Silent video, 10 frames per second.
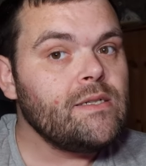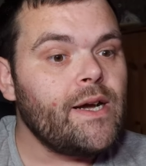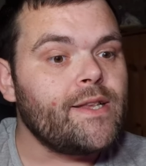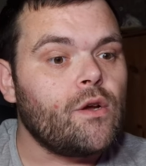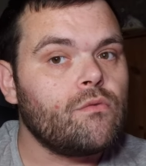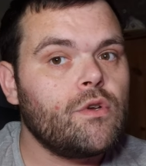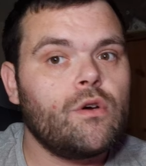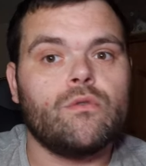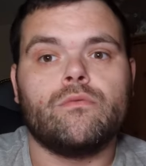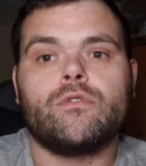I don't
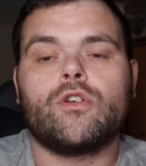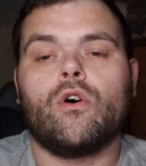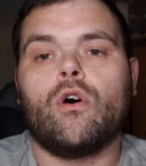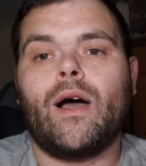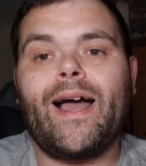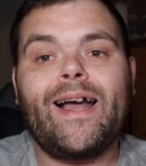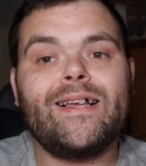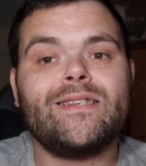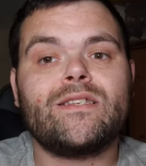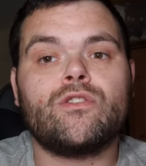know. So
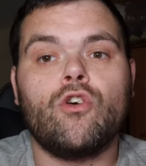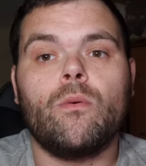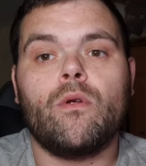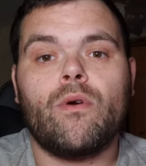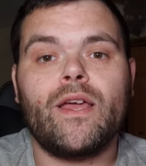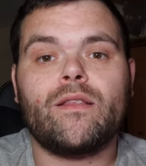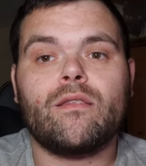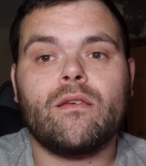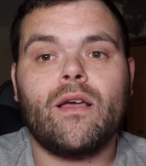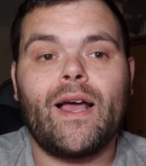as
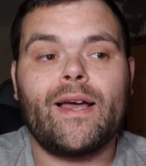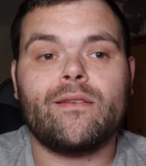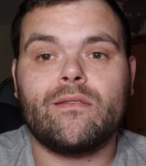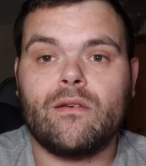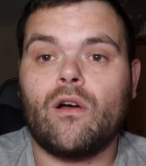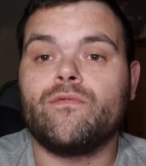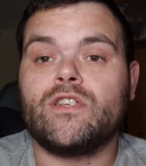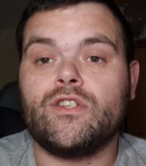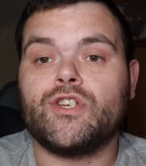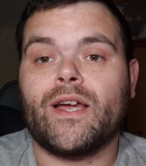Thermalright and
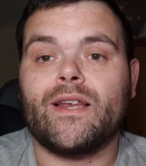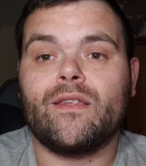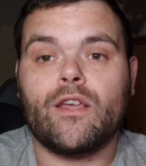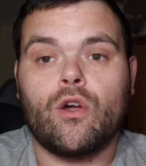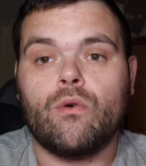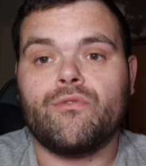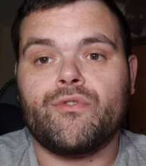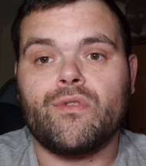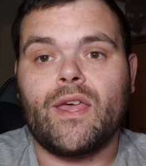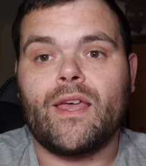obviously China, they're going
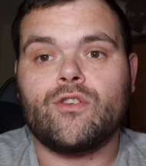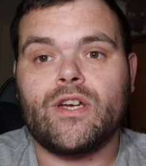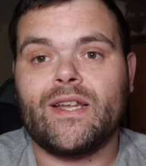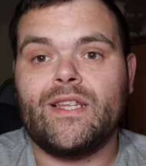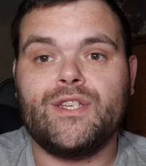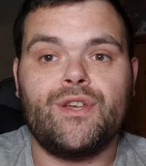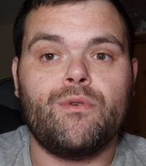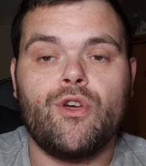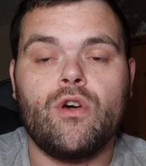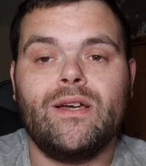through their Chinese New
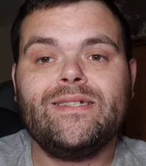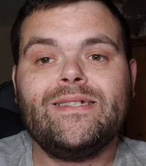Year.